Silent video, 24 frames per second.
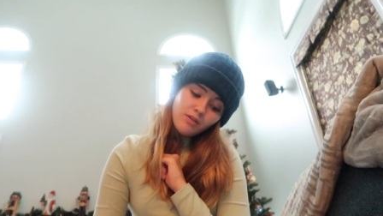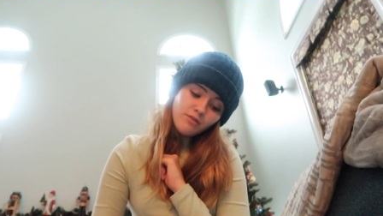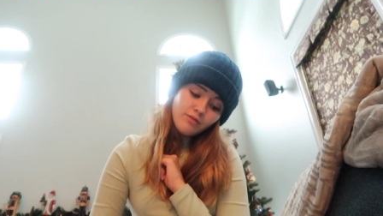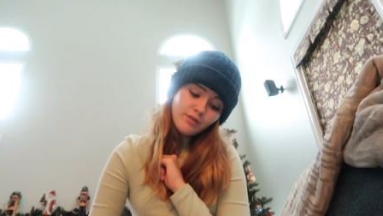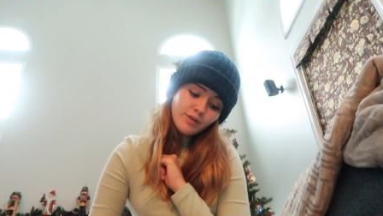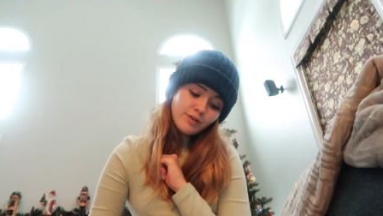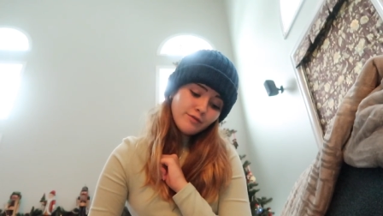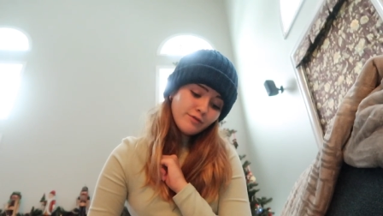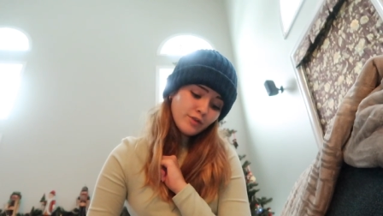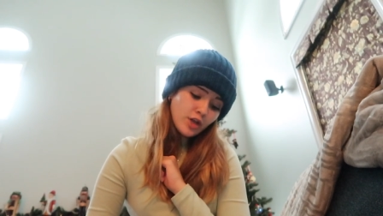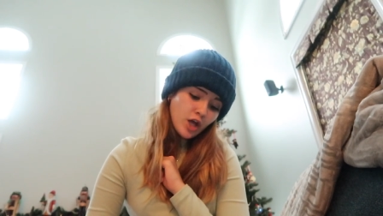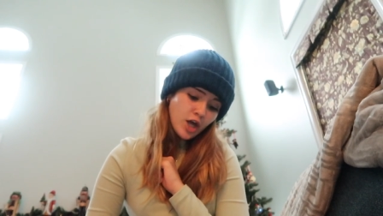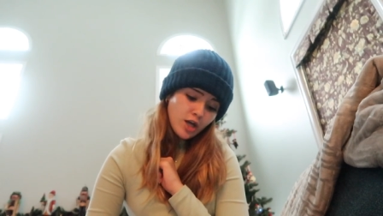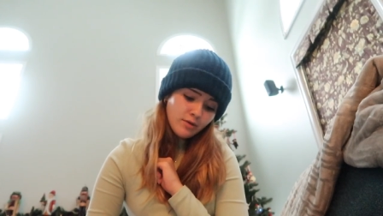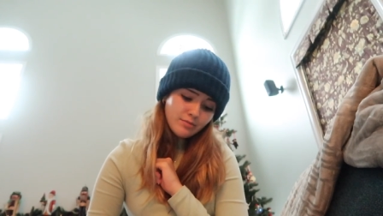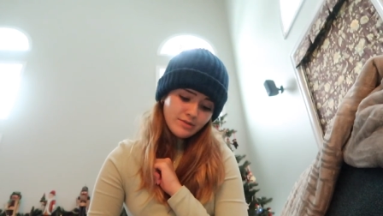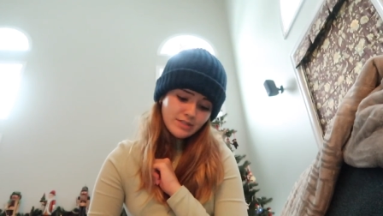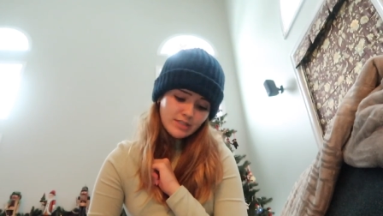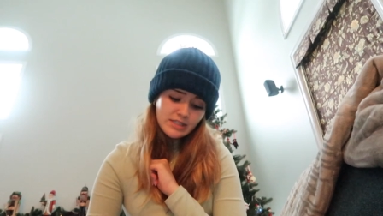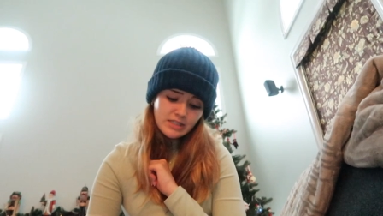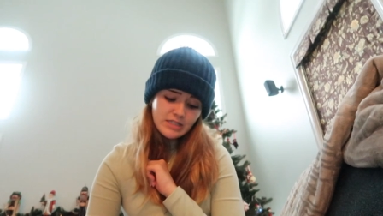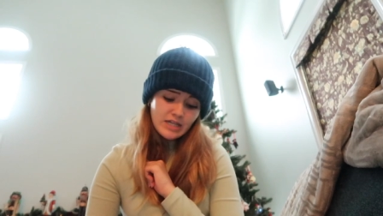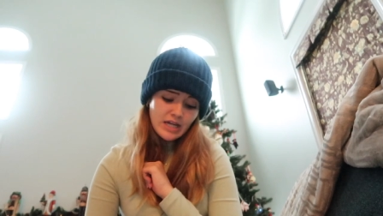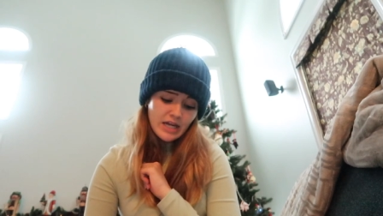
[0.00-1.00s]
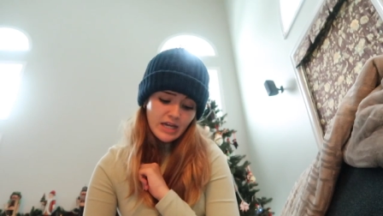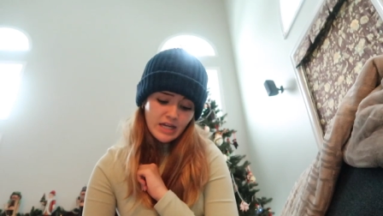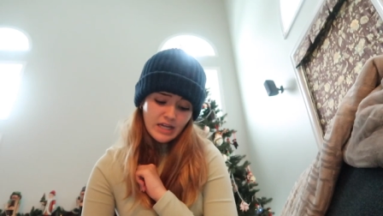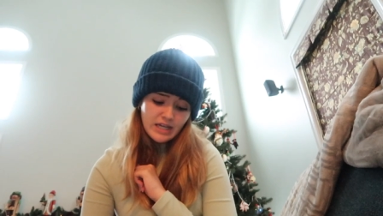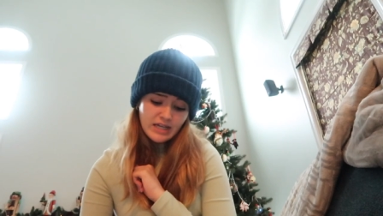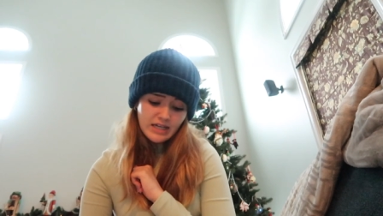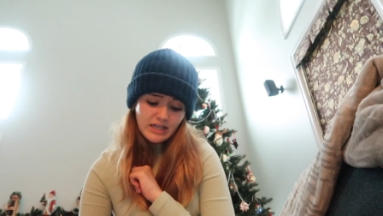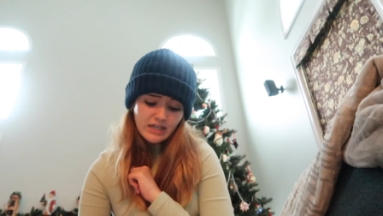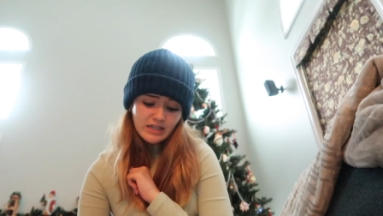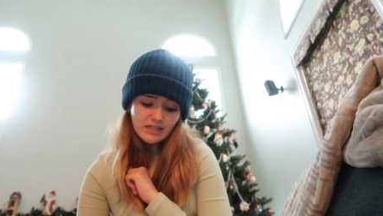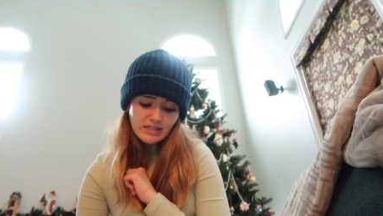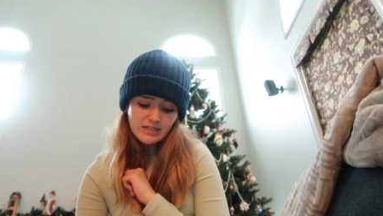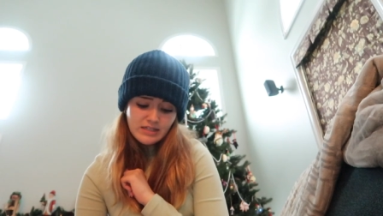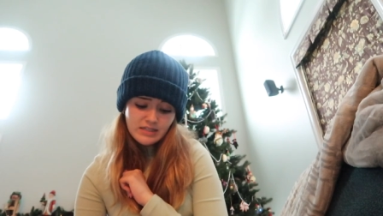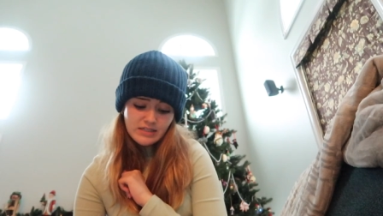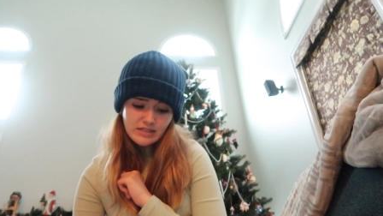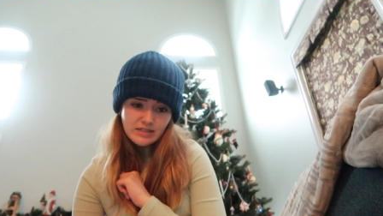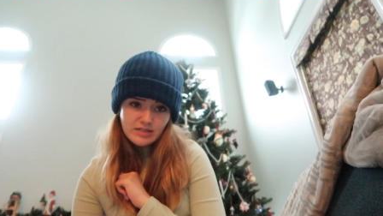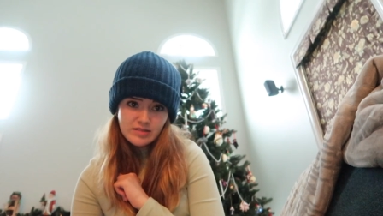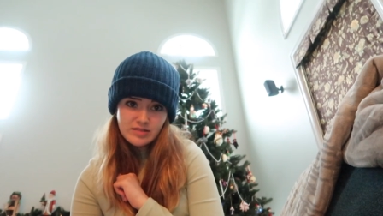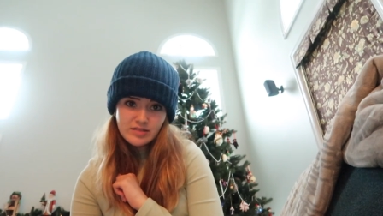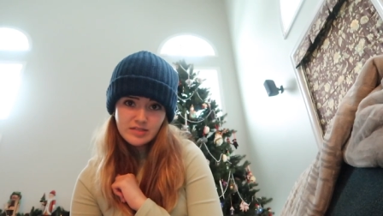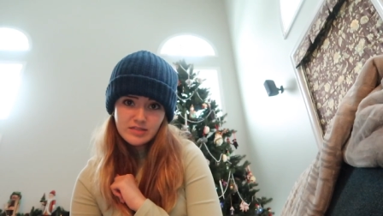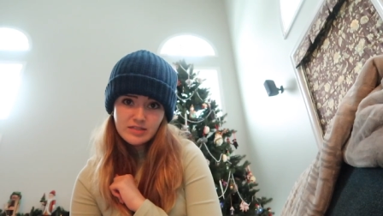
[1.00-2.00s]
for Vlogmas
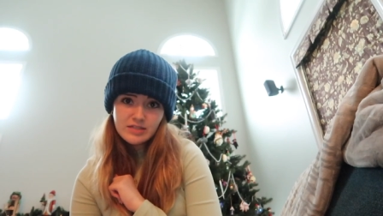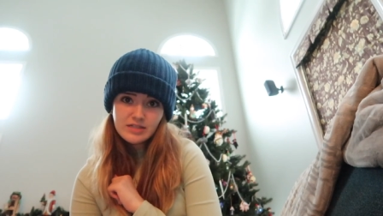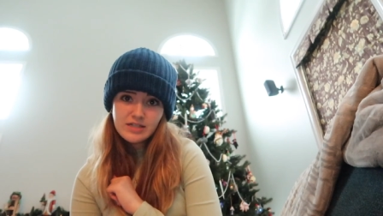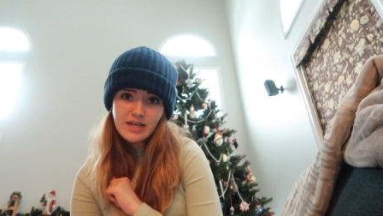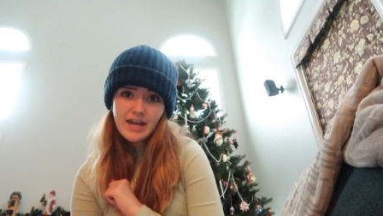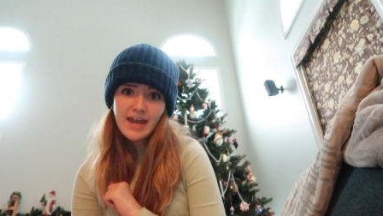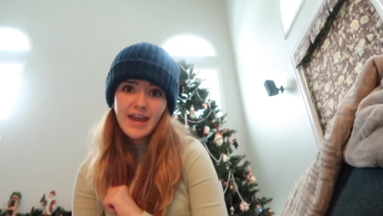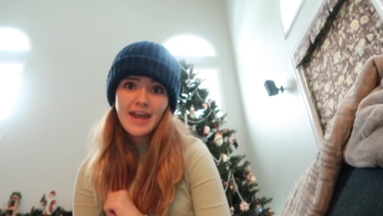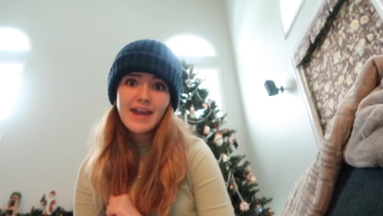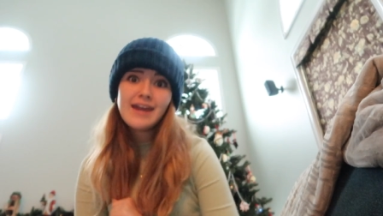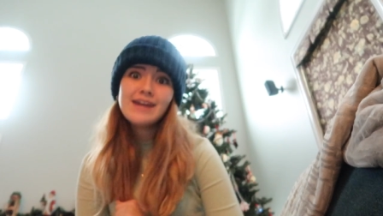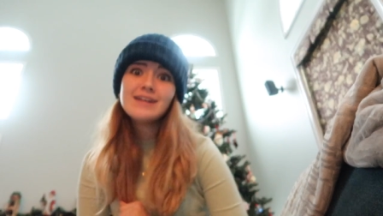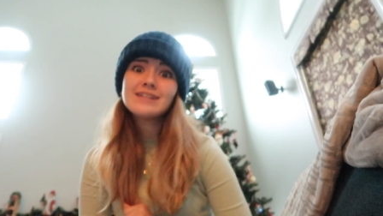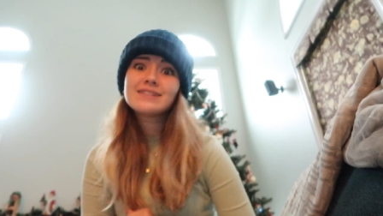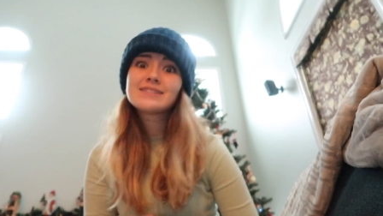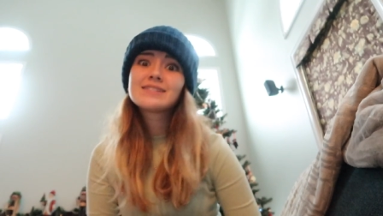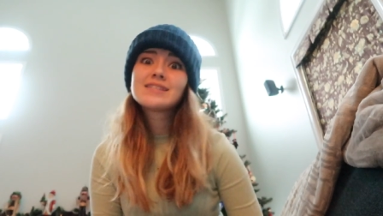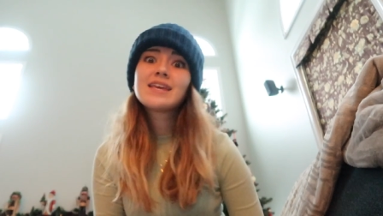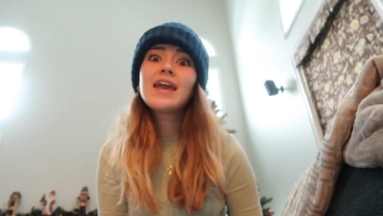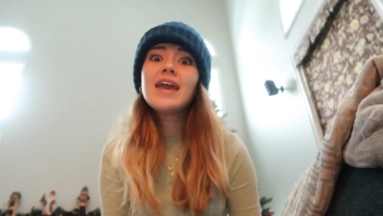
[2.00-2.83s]
day 18.